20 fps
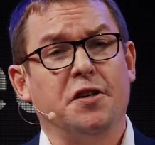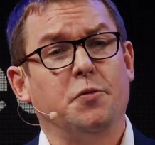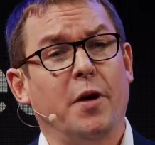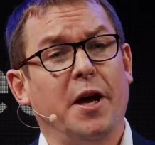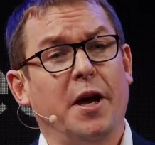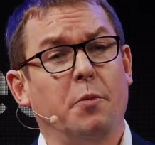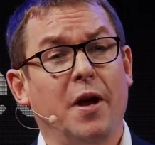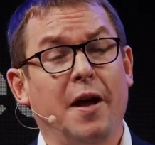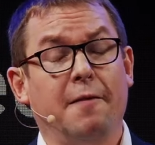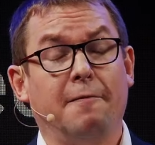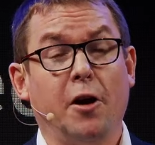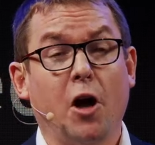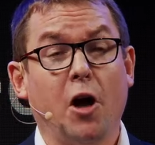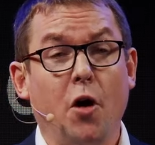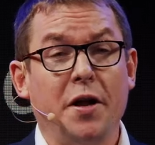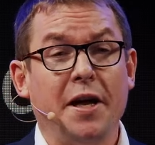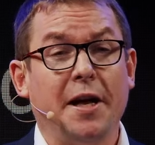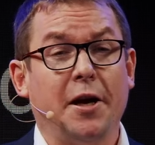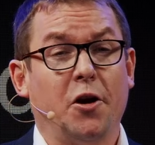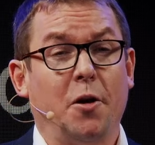when we have low
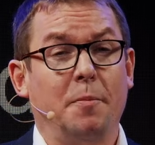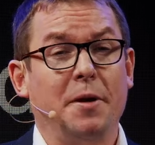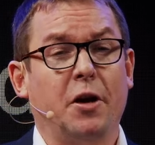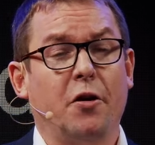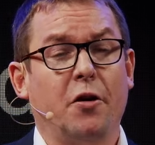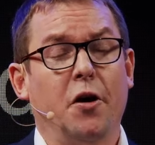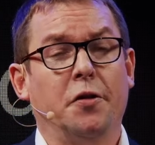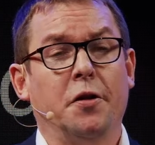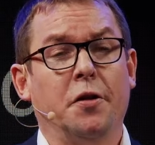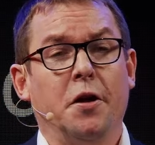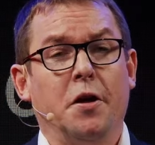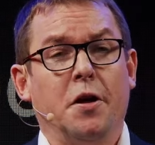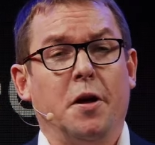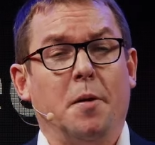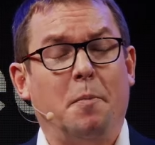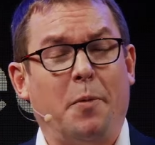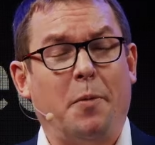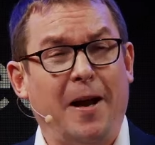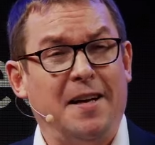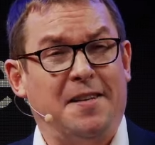economic growth
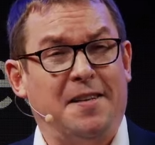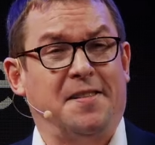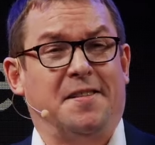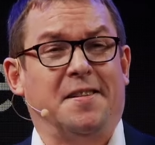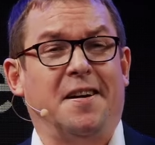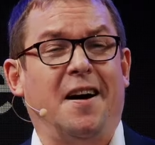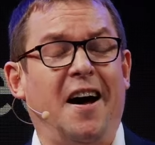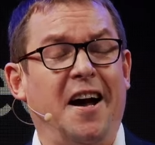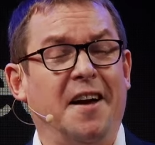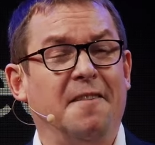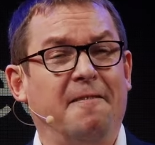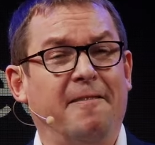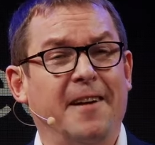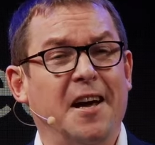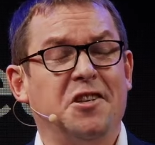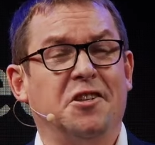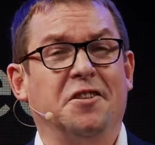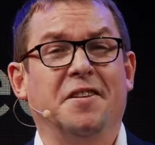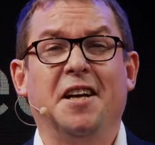plus high inflation.